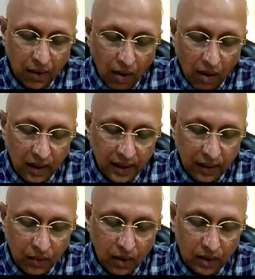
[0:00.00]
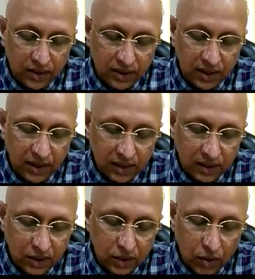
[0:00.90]
All he wants
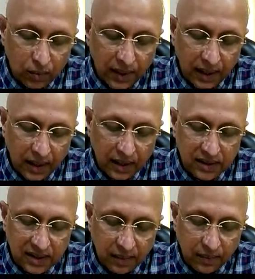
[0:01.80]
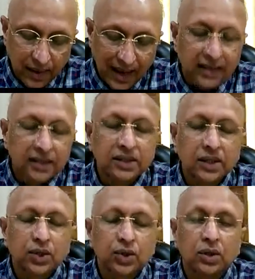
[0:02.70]
is to be in a safe and
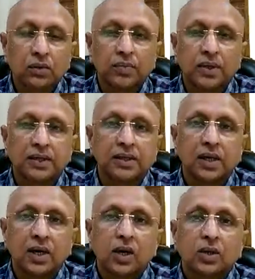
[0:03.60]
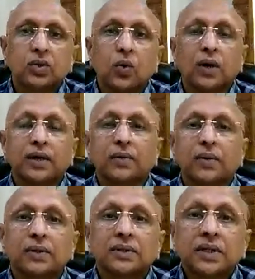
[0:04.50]
secure place. So what he
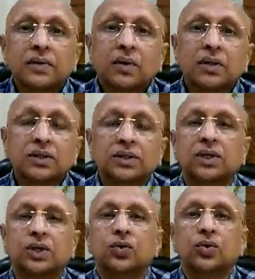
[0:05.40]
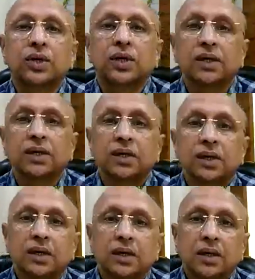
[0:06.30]
wants security.
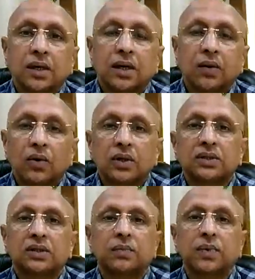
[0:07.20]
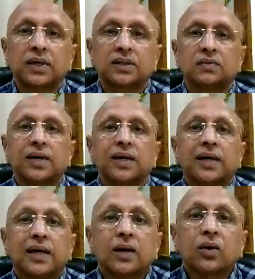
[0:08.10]
He wants the place where
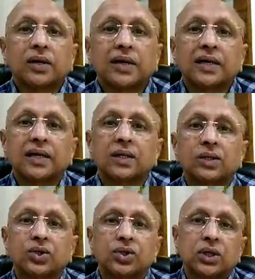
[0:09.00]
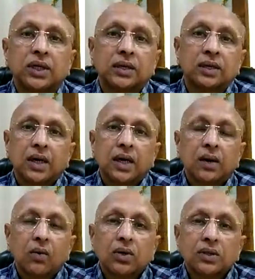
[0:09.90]
he cannot get injured.
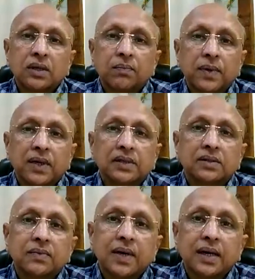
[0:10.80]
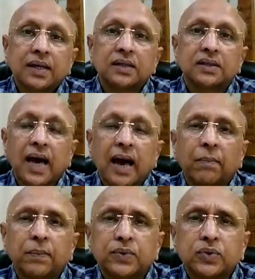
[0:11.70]
He wants the place where he is
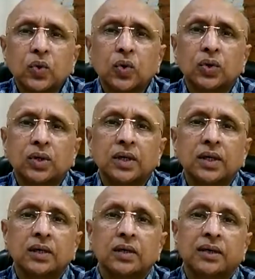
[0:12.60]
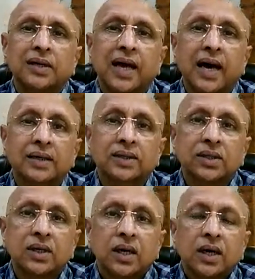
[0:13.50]
absolutely relaxed.